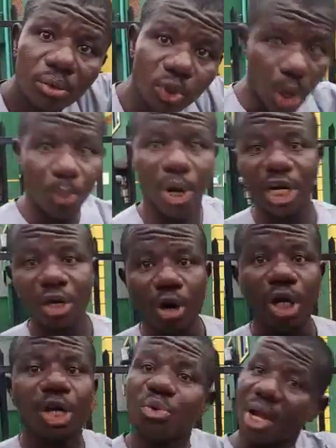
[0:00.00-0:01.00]
Nobody
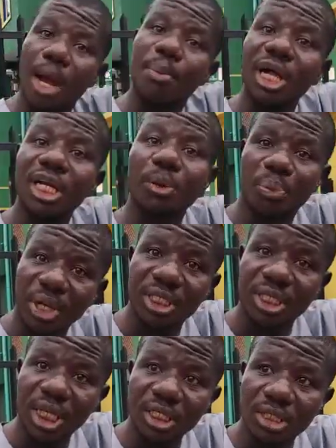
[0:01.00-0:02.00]
know the whereabouts the
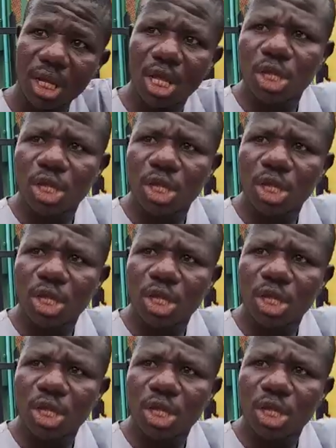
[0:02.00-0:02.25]
president.